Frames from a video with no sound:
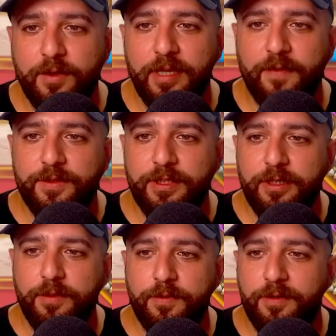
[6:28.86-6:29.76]
love
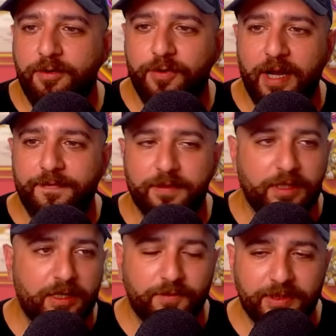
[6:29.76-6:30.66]
to craft,
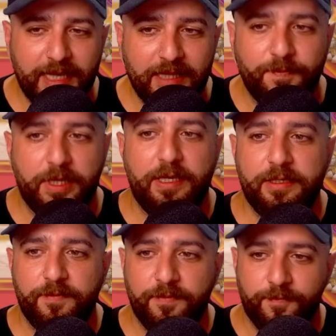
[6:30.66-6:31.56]
set
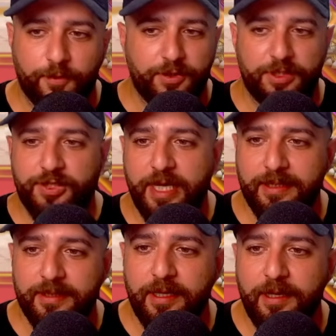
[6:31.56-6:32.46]
piece for the
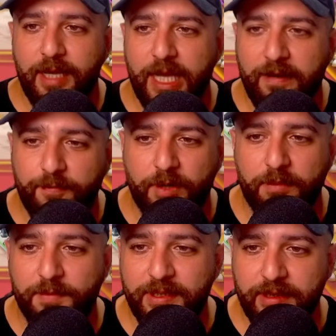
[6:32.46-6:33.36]
chest, and I'll
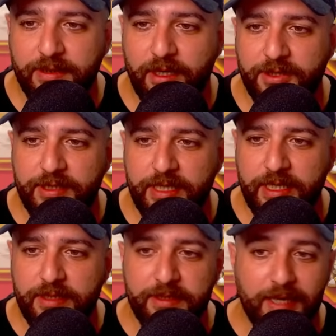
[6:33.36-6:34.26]
probably not touch
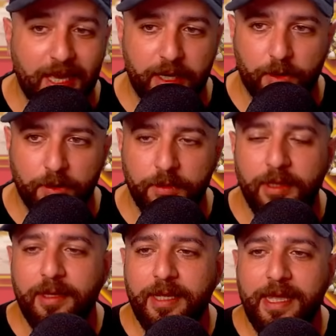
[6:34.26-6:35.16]
these at all.
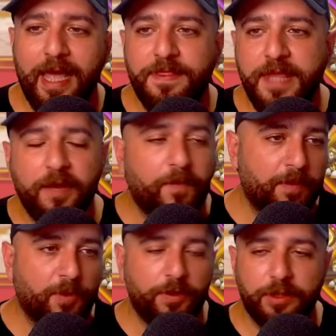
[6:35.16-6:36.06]
And then what
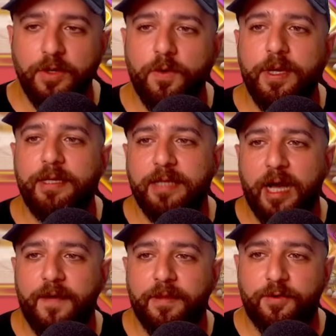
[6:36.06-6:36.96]
I'm going to do is
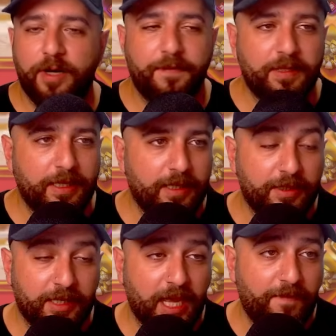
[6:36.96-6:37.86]
I will craft the
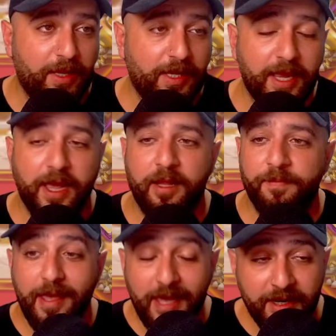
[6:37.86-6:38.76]
KvK
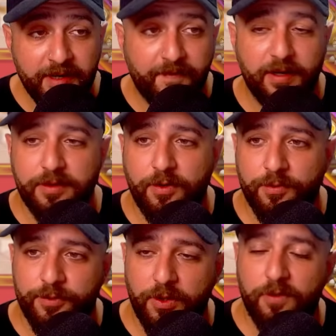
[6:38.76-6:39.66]
helm and an Avars
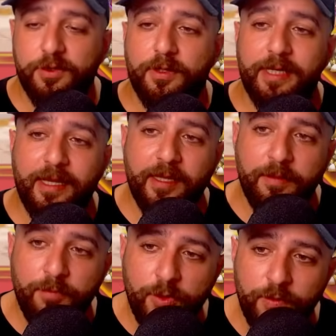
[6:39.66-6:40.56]
control, so that I can
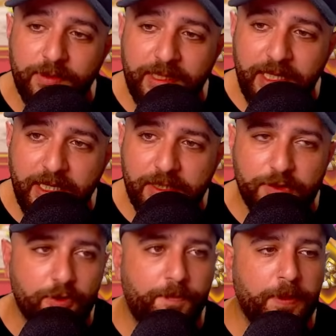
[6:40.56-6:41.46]
move these
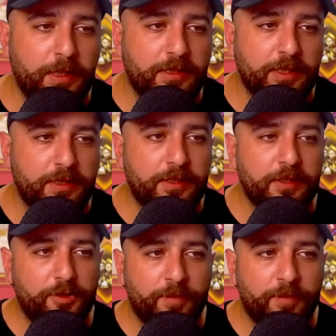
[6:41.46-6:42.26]
2 pieces to